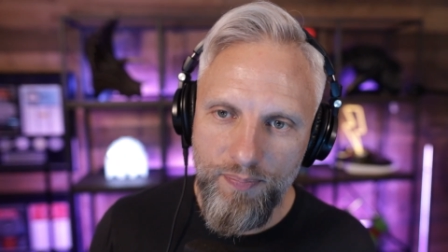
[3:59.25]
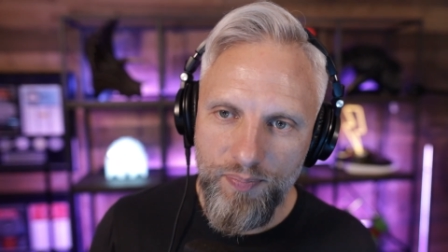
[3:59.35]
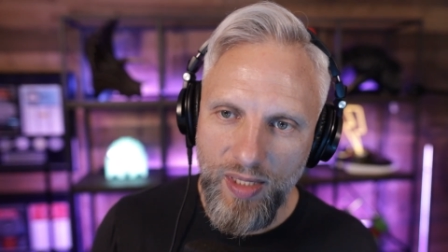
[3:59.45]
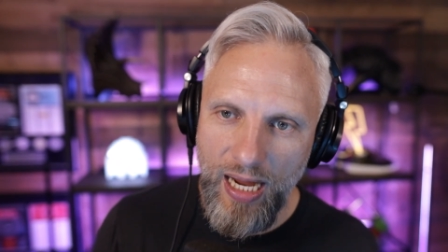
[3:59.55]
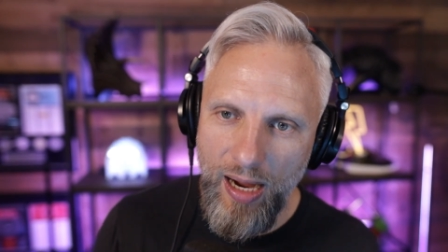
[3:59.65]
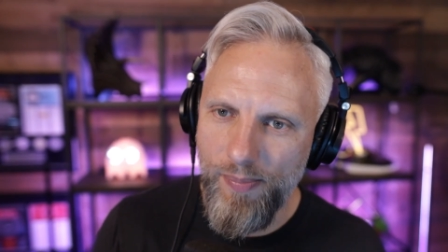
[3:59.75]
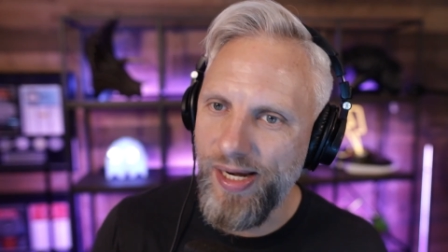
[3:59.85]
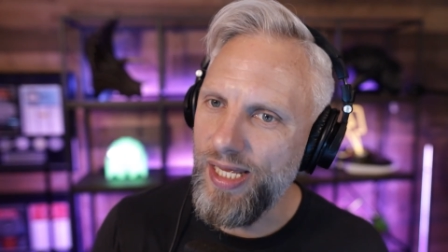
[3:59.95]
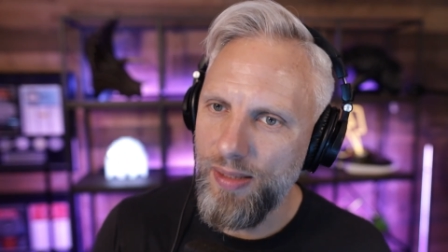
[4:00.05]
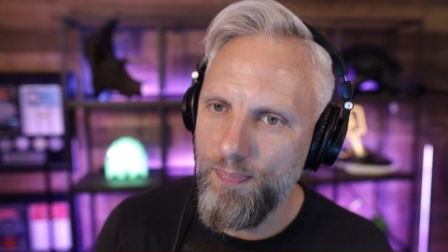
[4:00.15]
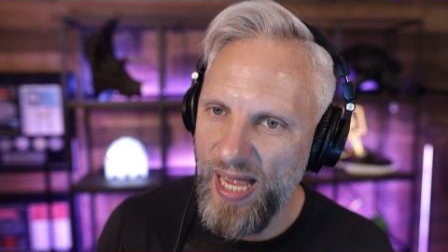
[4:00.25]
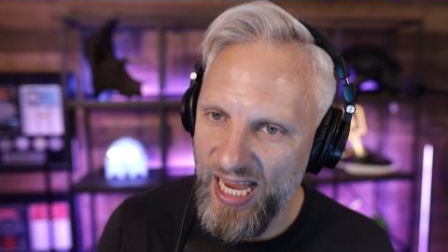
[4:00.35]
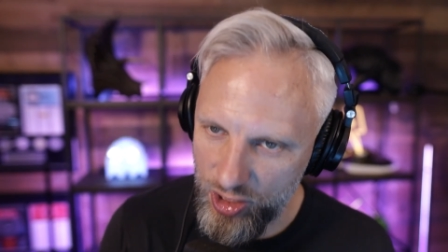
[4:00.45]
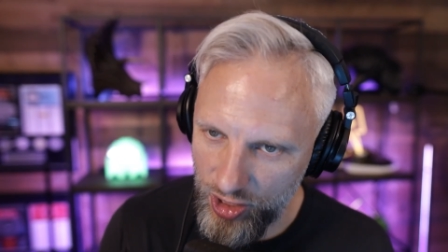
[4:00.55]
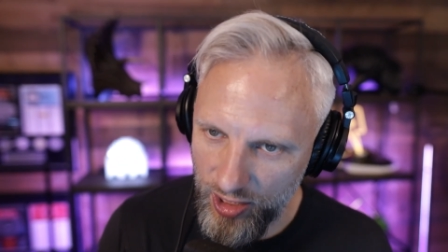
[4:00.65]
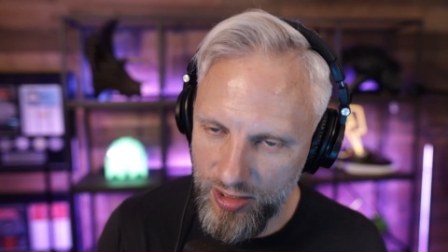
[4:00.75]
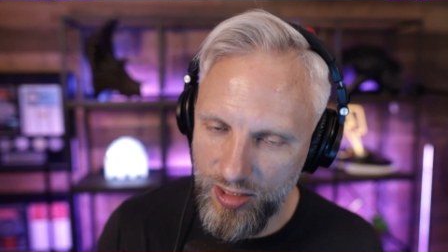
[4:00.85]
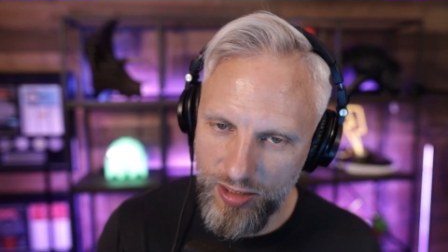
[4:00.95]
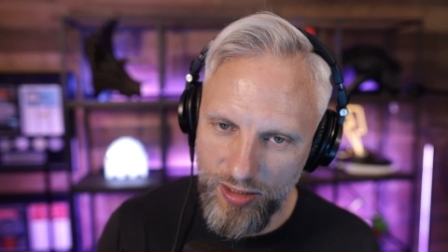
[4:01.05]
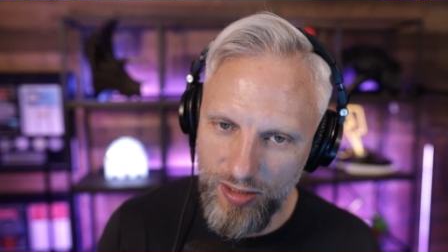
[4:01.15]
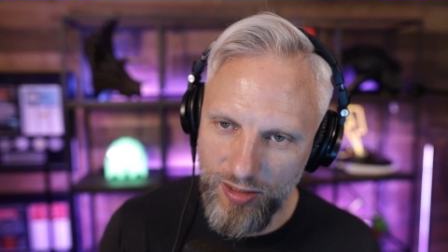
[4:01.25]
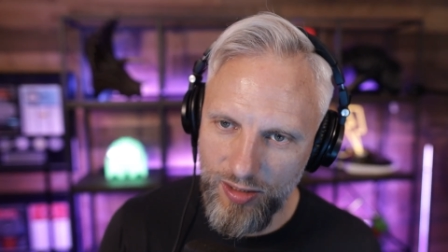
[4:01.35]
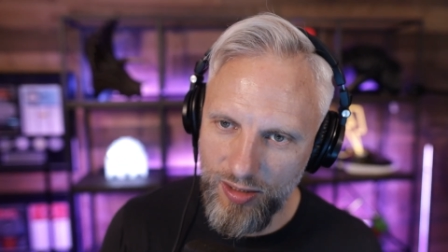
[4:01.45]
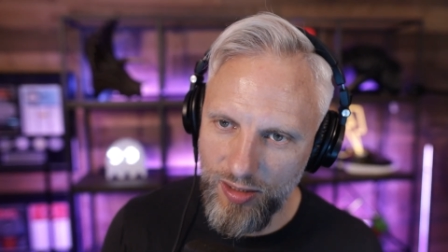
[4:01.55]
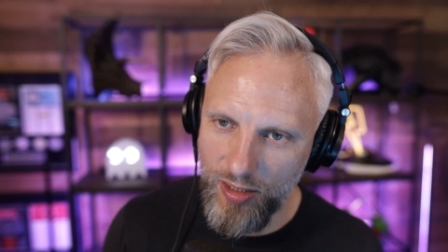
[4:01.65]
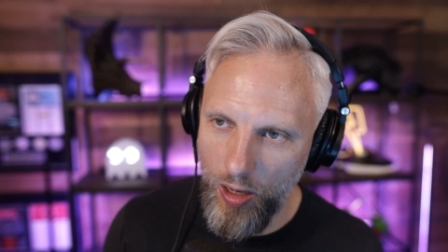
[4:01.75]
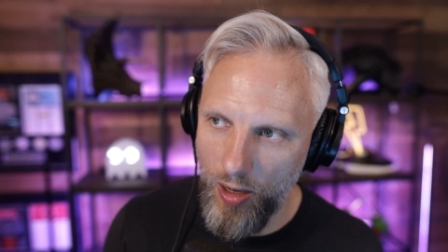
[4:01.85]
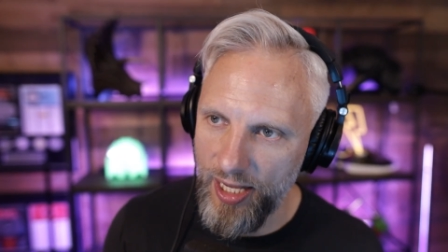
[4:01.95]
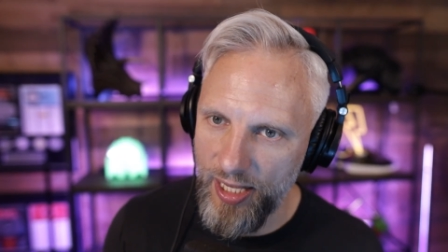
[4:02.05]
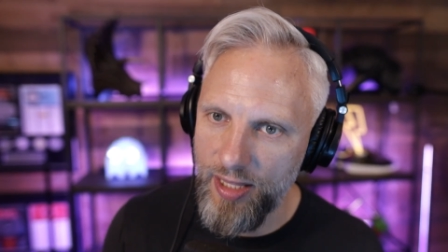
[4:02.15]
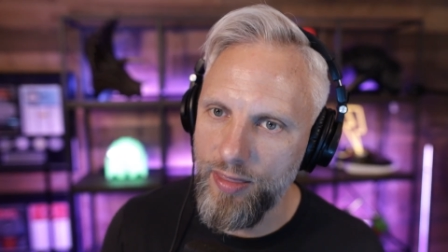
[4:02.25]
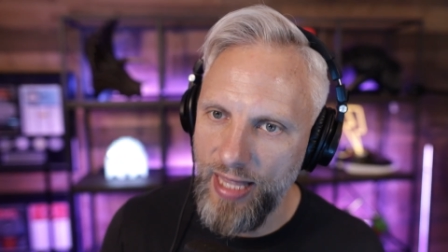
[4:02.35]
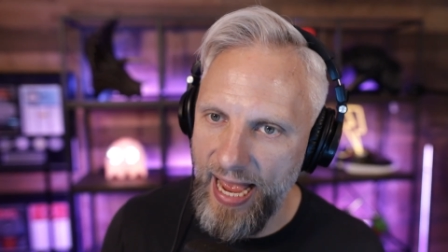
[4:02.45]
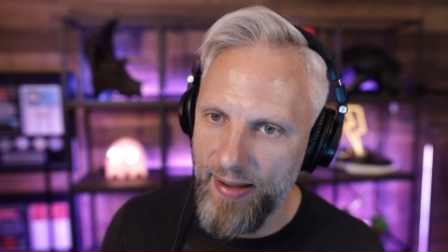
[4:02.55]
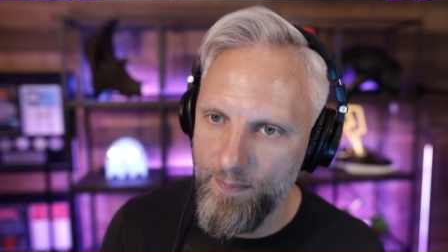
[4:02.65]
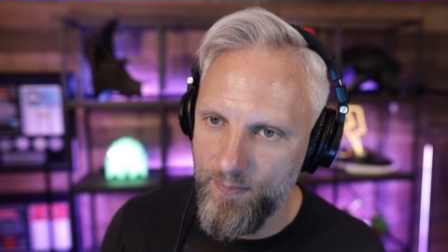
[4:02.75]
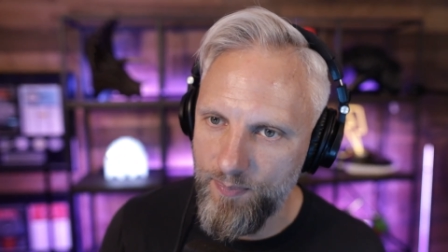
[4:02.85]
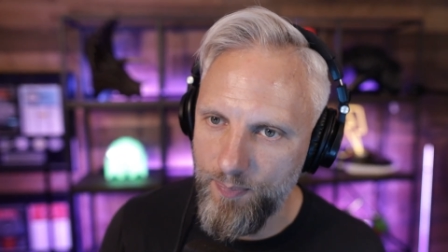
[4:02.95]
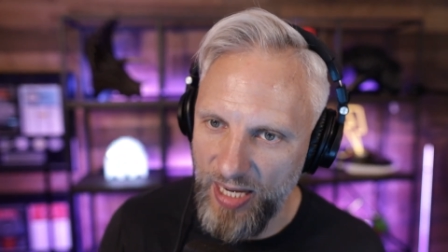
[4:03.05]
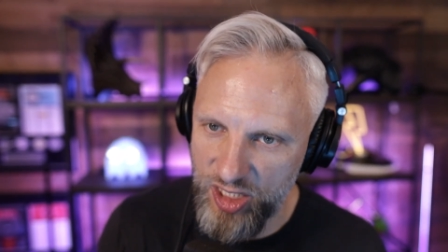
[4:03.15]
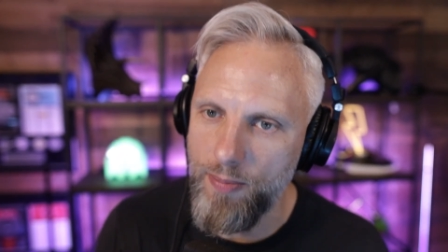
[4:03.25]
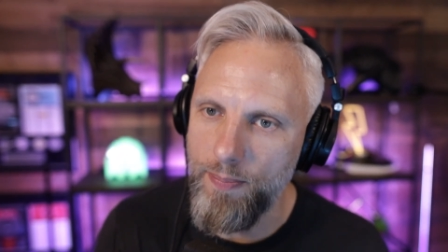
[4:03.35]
How many patients are in that patient